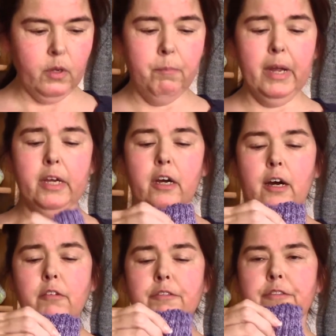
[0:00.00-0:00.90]
my
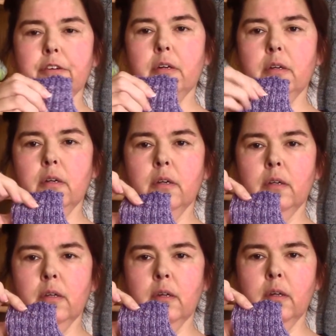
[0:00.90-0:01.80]
cuff
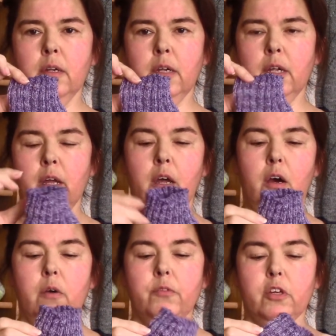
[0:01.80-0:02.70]

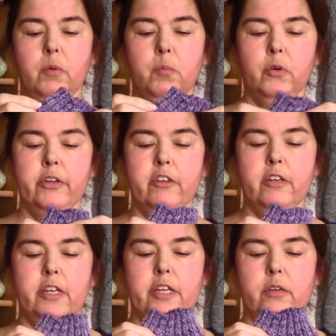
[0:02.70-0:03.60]
on double pointed
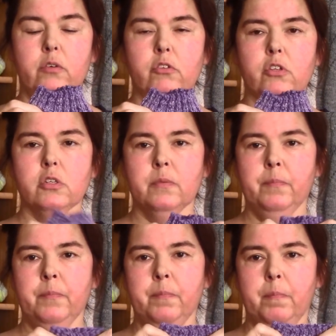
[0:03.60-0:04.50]
needles.
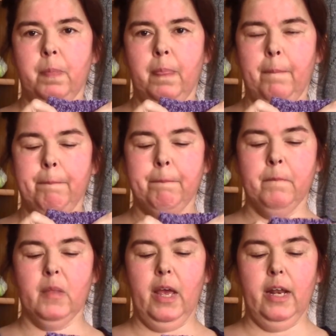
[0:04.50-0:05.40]

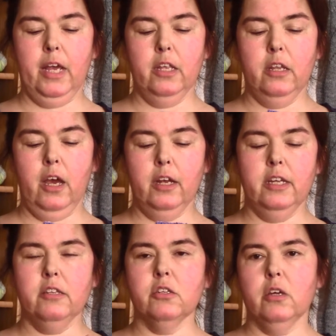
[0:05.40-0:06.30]
And I
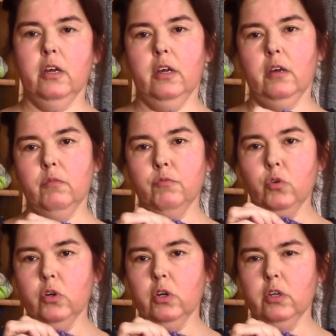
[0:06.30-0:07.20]
knit
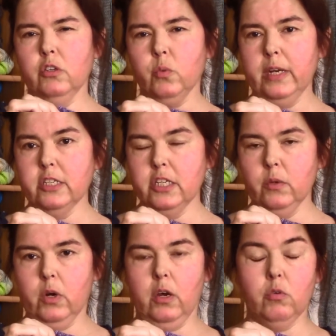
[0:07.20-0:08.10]
20
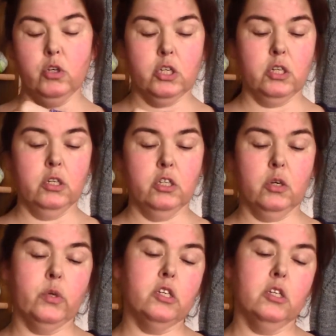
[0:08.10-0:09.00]
rows,
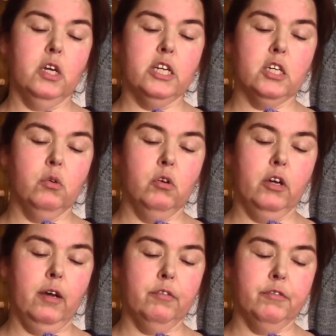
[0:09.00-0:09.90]
so it's a nice long
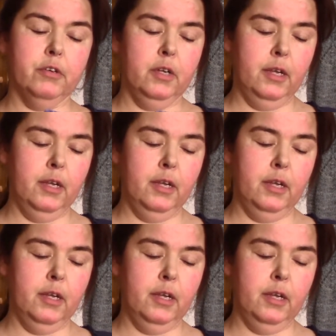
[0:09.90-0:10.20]
cuff.